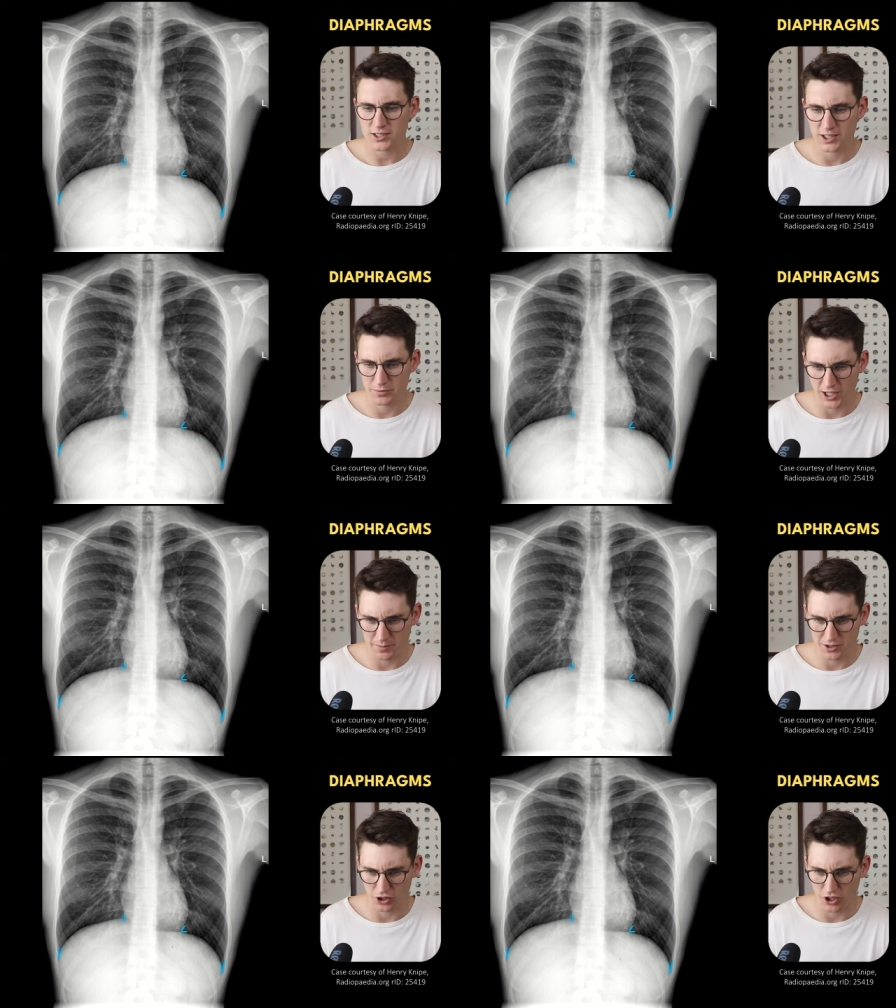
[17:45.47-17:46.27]

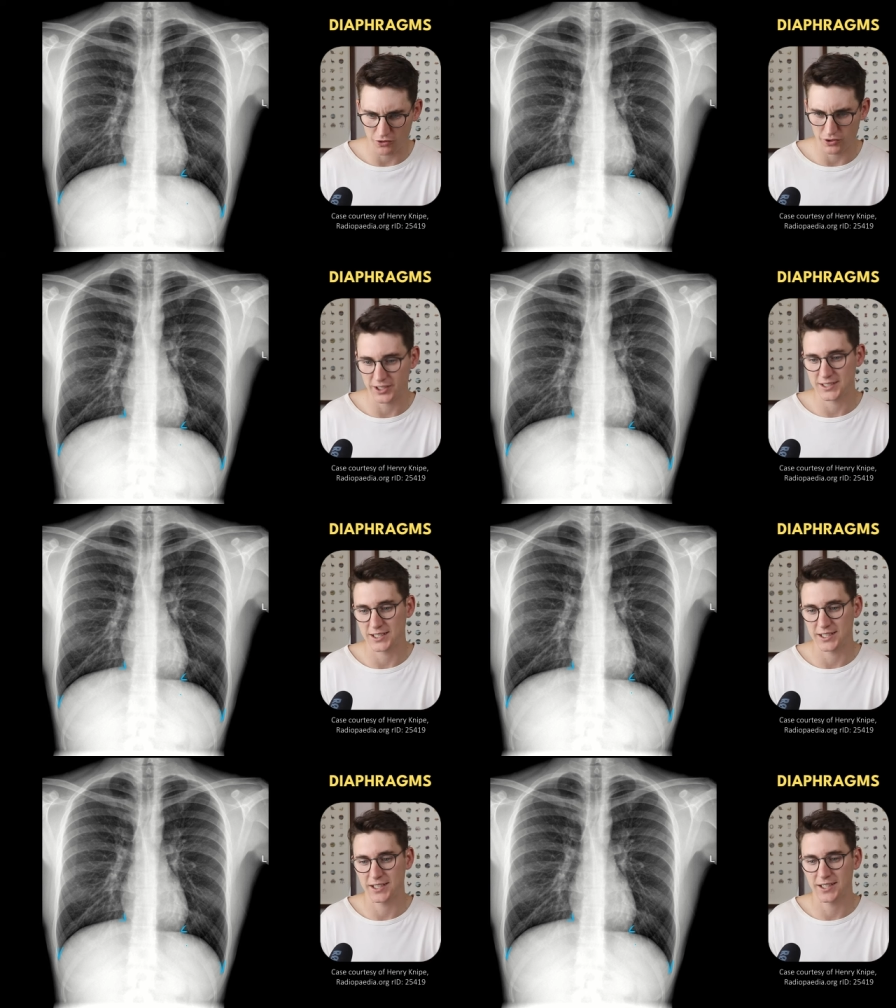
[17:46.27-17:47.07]
Sometimes you can't really
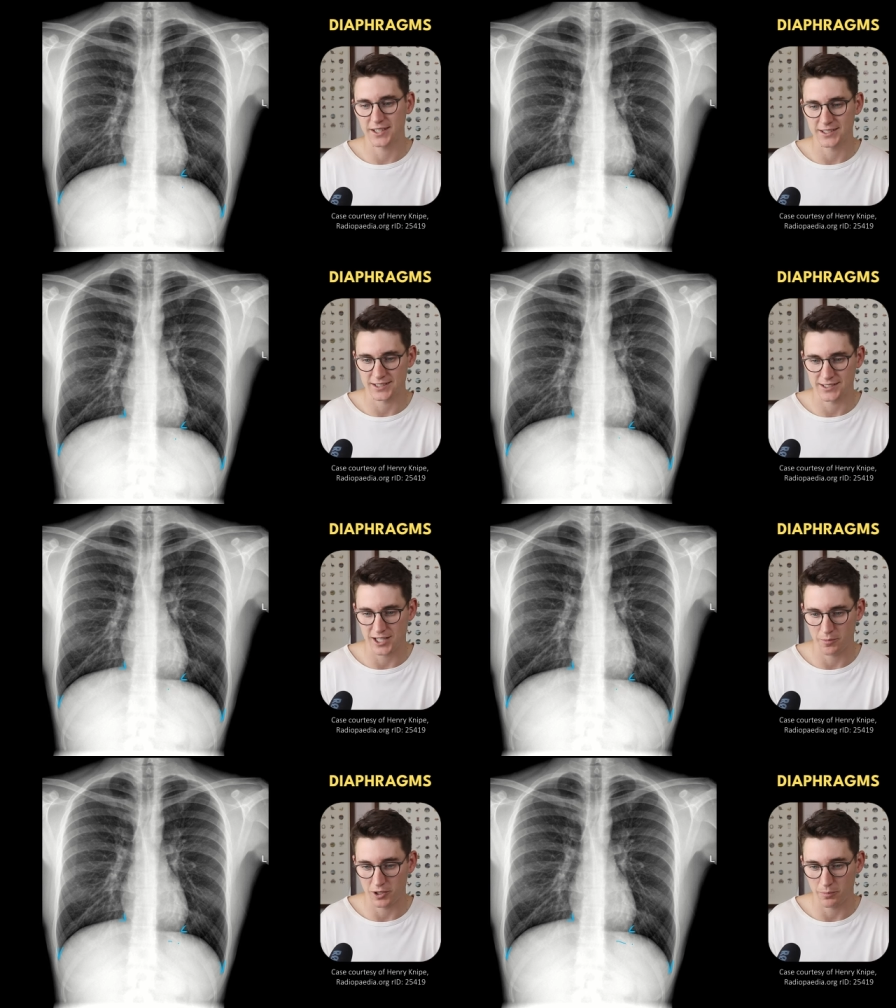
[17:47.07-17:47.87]
see here, there's a
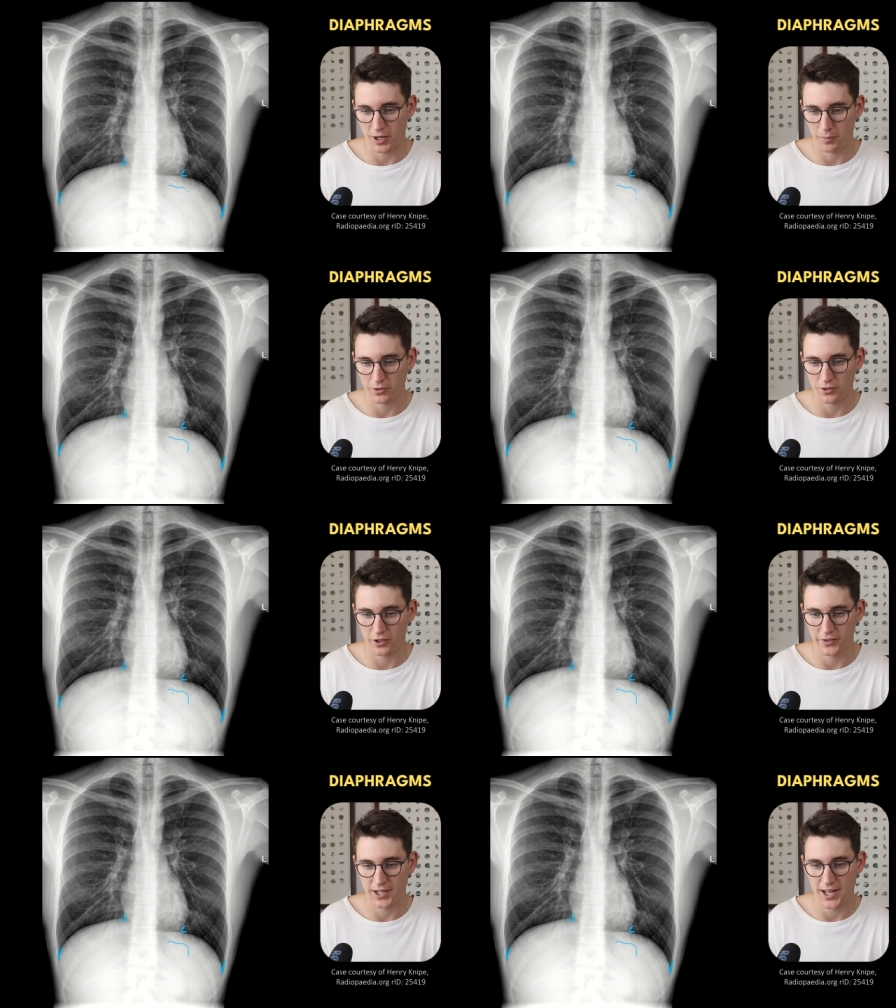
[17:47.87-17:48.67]
stomach bubble
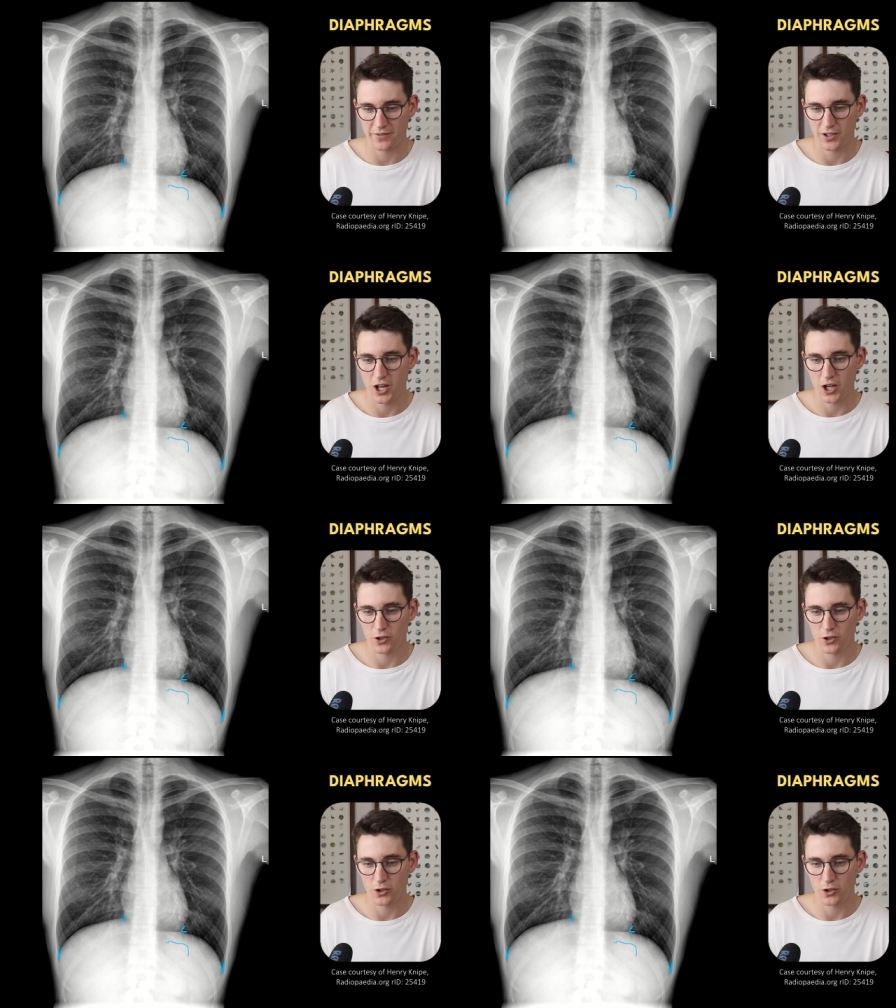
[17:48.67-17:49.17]
on the left.